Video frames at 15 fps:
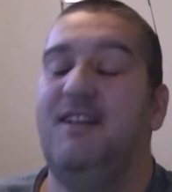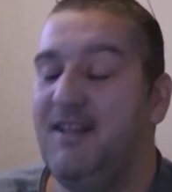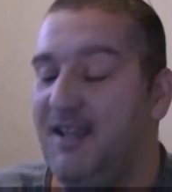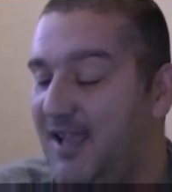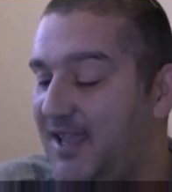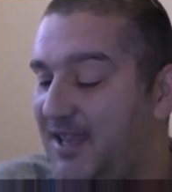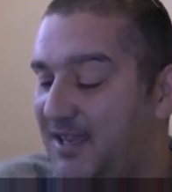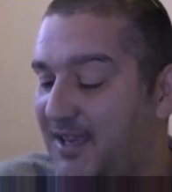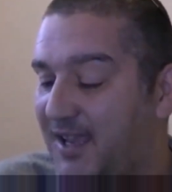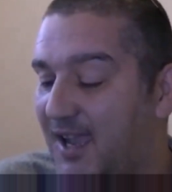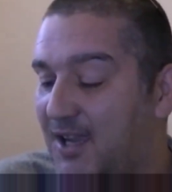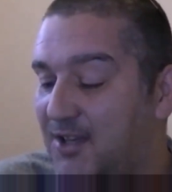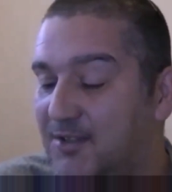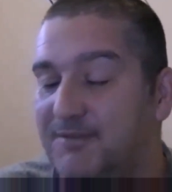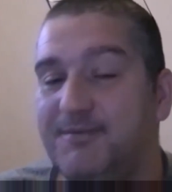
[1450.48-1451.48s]
There you
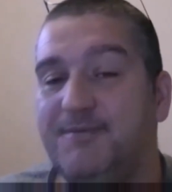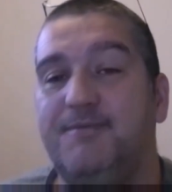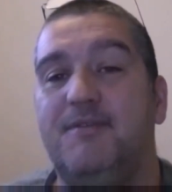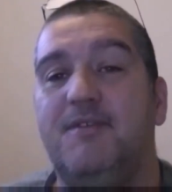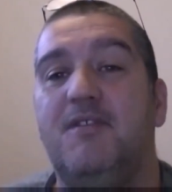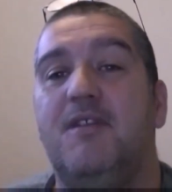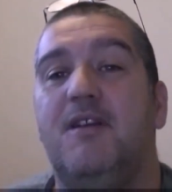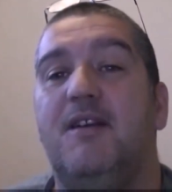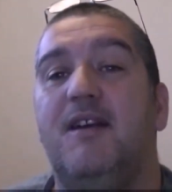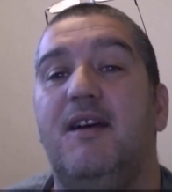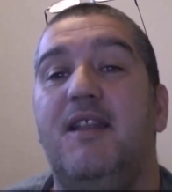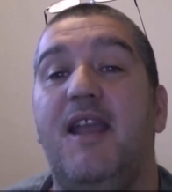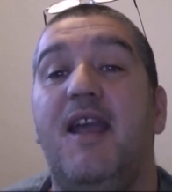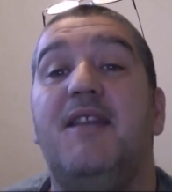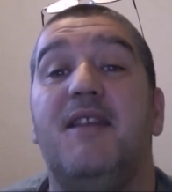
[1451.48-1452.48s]
go. At
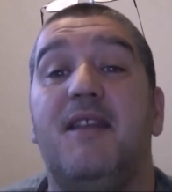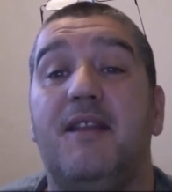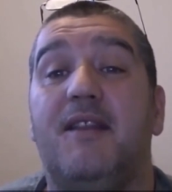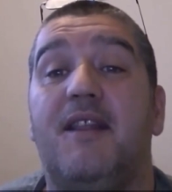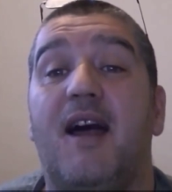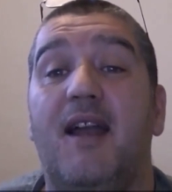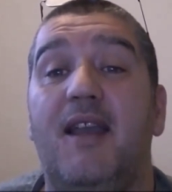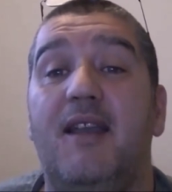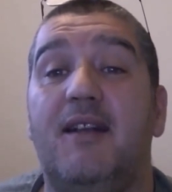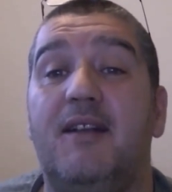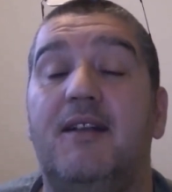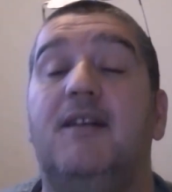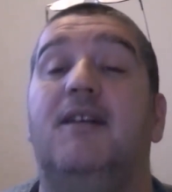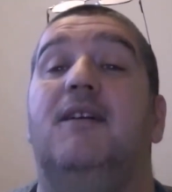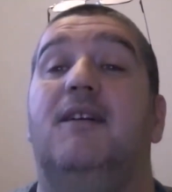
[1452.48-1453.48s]
the end of the day,
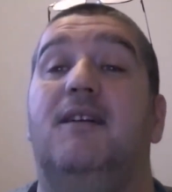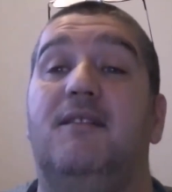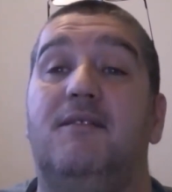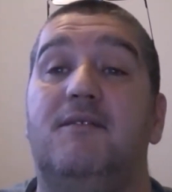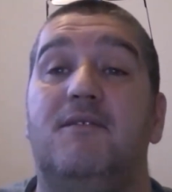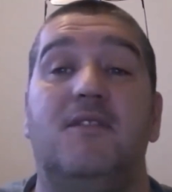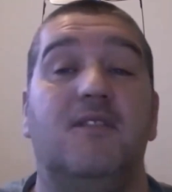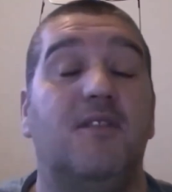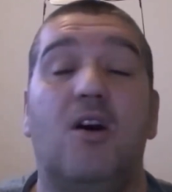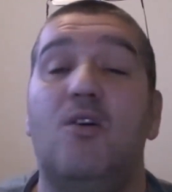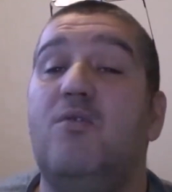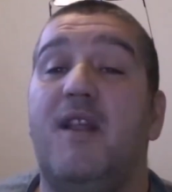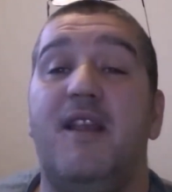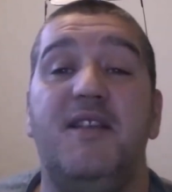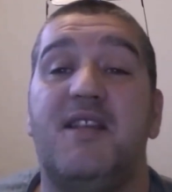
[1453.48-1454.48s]

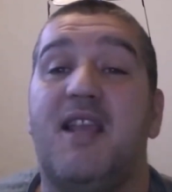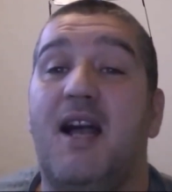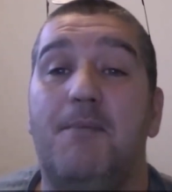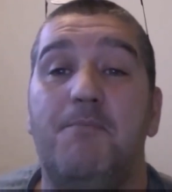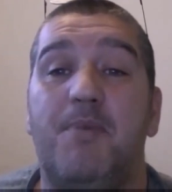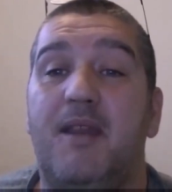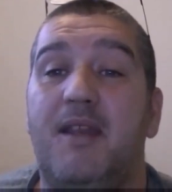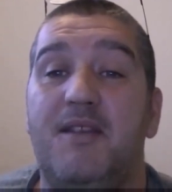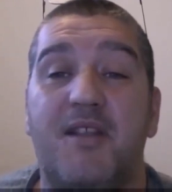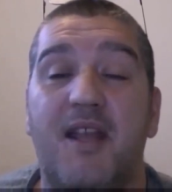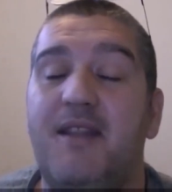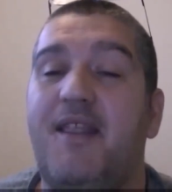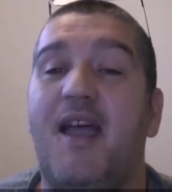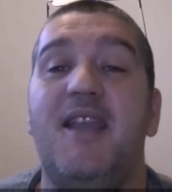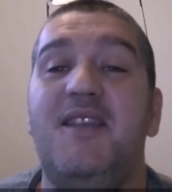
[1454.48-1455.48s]
all these companies,
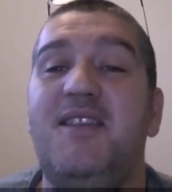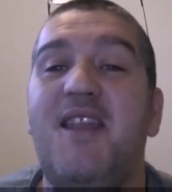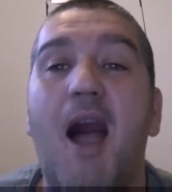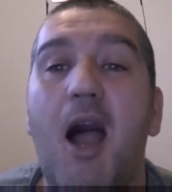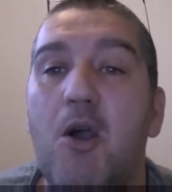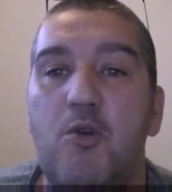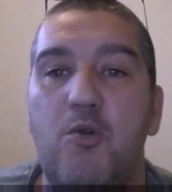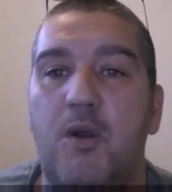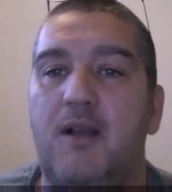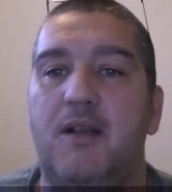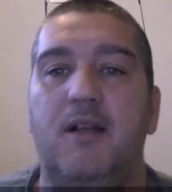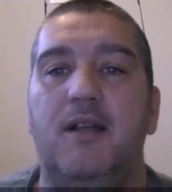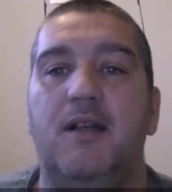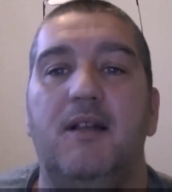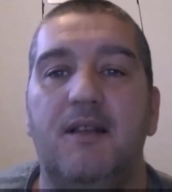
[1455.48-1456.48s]
they know
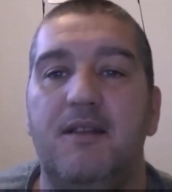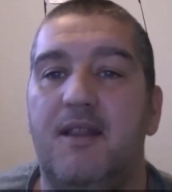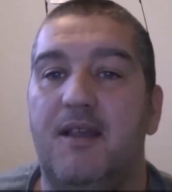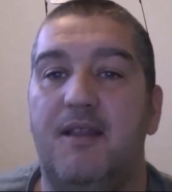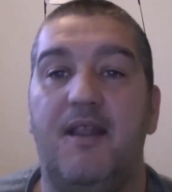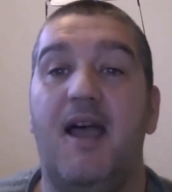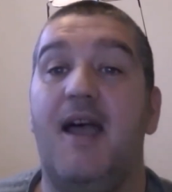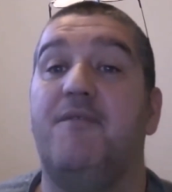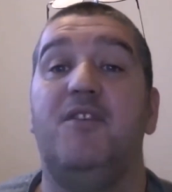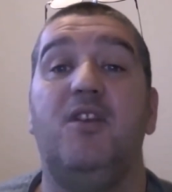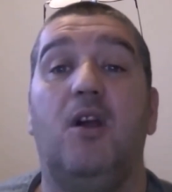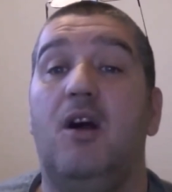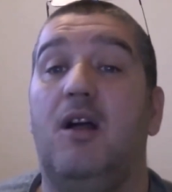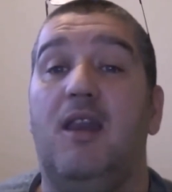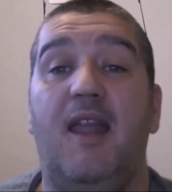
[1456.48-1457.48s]
that they haven't
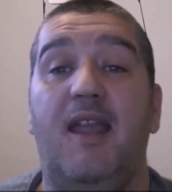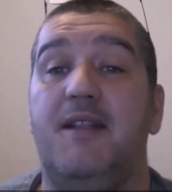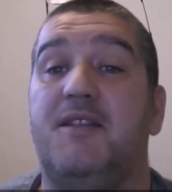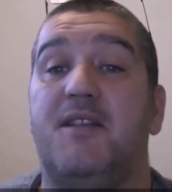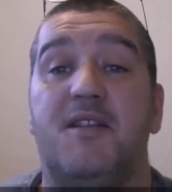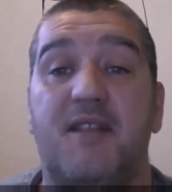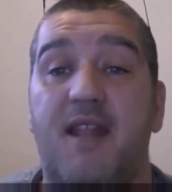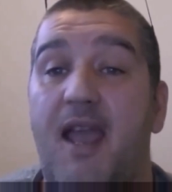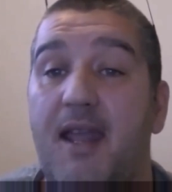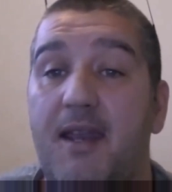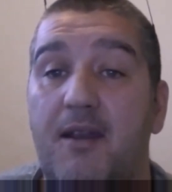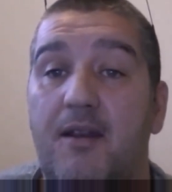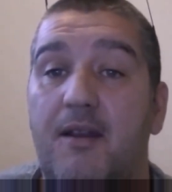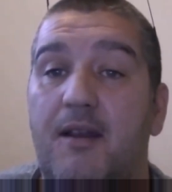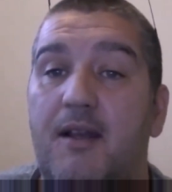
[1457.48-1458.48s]
got a leg to
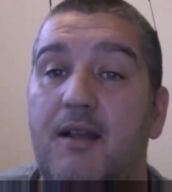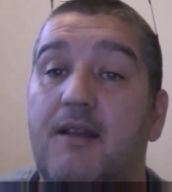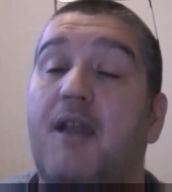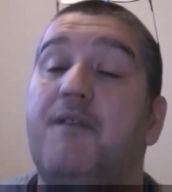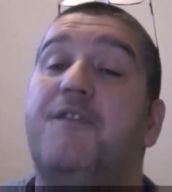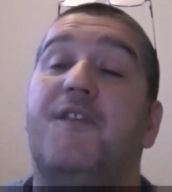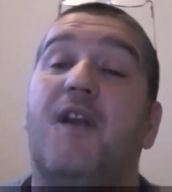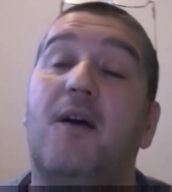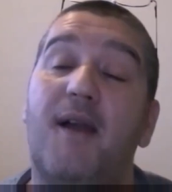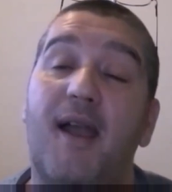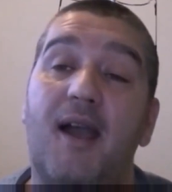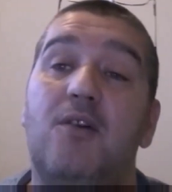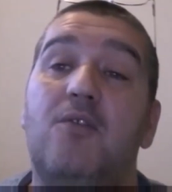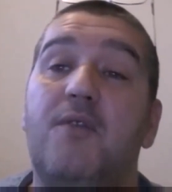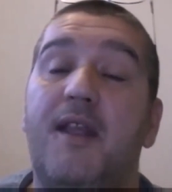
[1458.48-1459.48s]
stand on. They throw
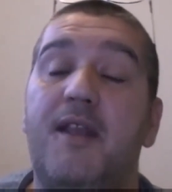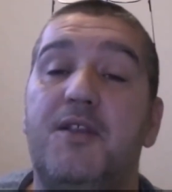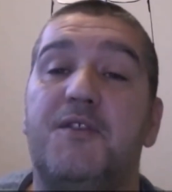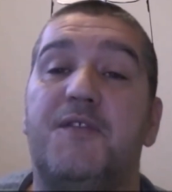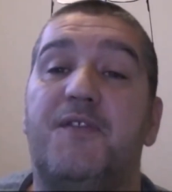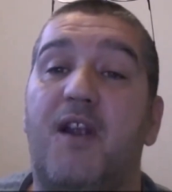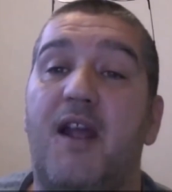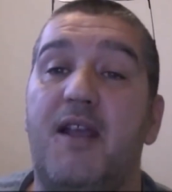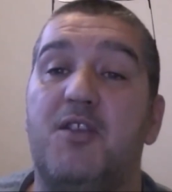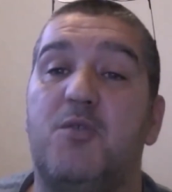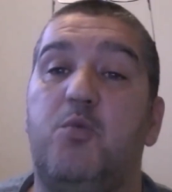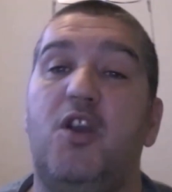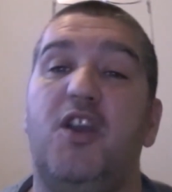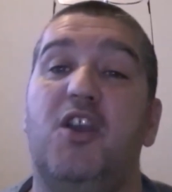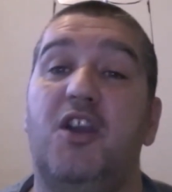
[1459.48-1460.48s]
out all these threats,
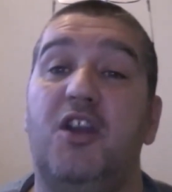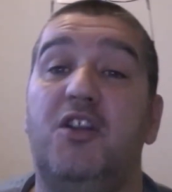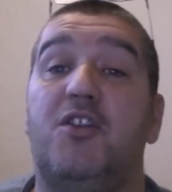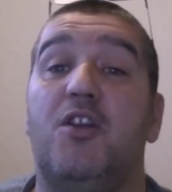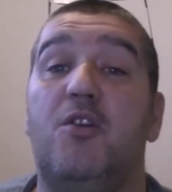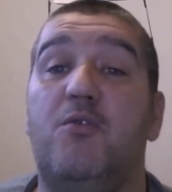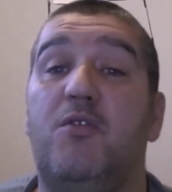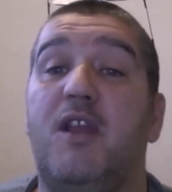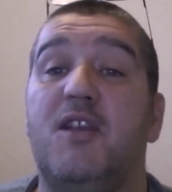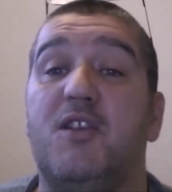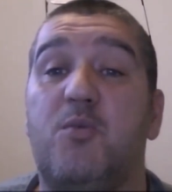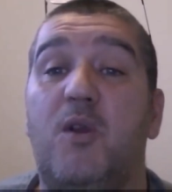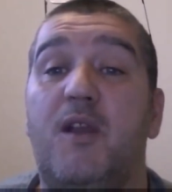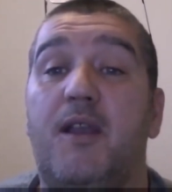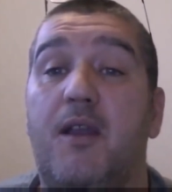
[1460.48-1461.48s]
we're going to do
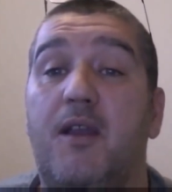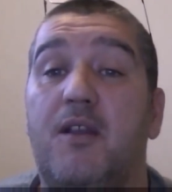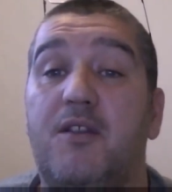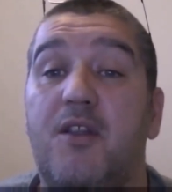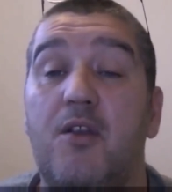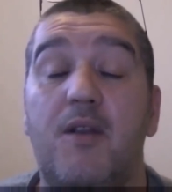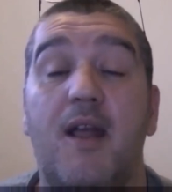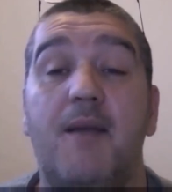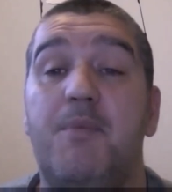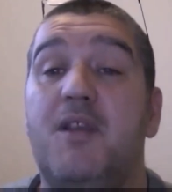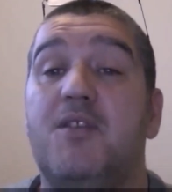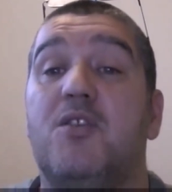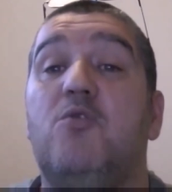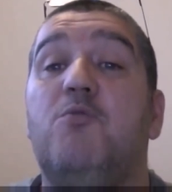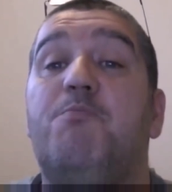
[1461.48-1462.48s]
this, we're going to do that, but
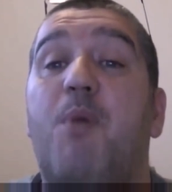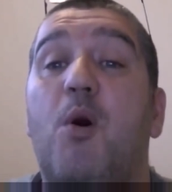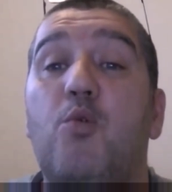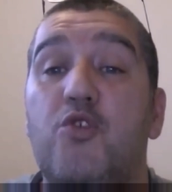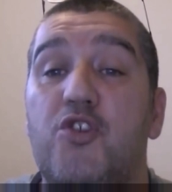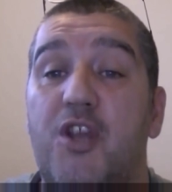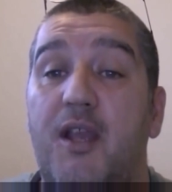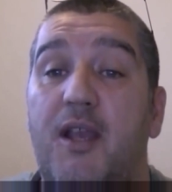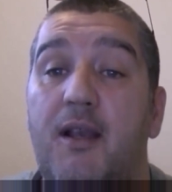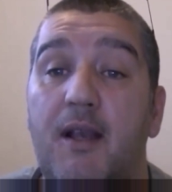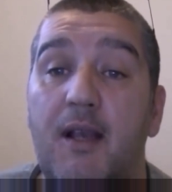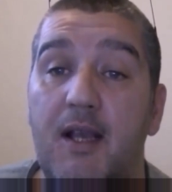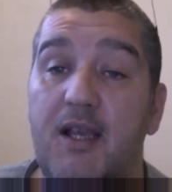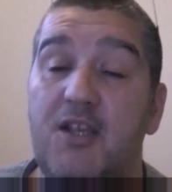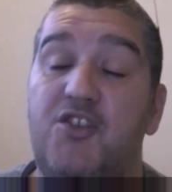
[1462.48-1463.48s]
it's all bullshit.
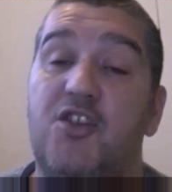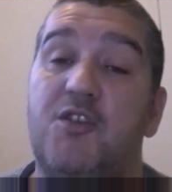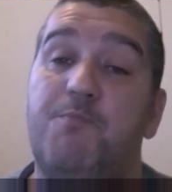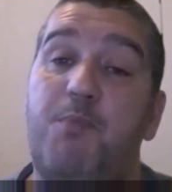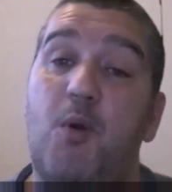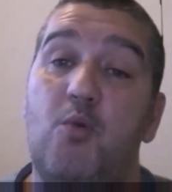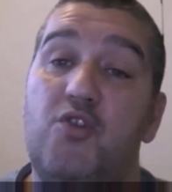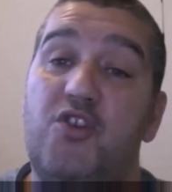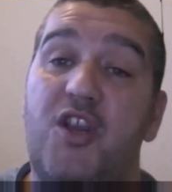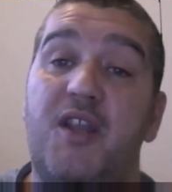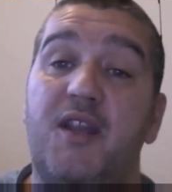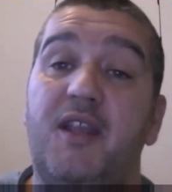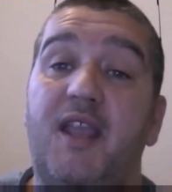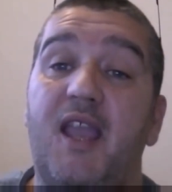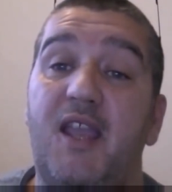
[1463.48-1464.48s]
It's just
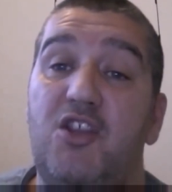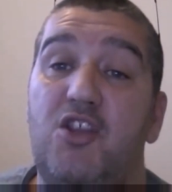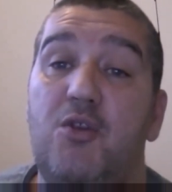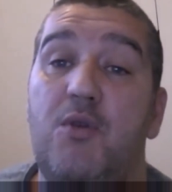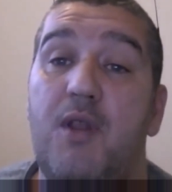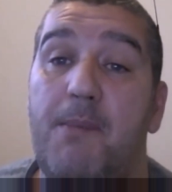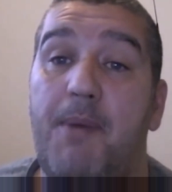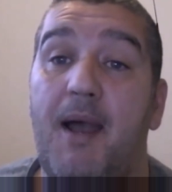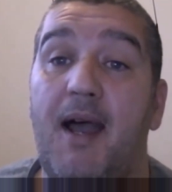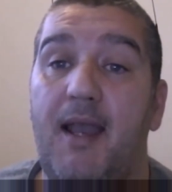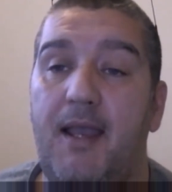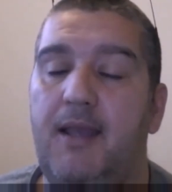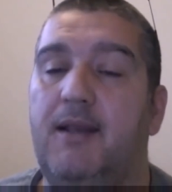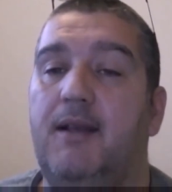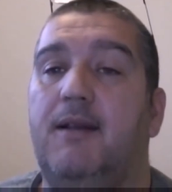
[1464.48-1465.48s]
bullshit to get you to
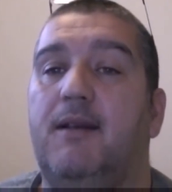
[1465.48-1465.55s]
pay.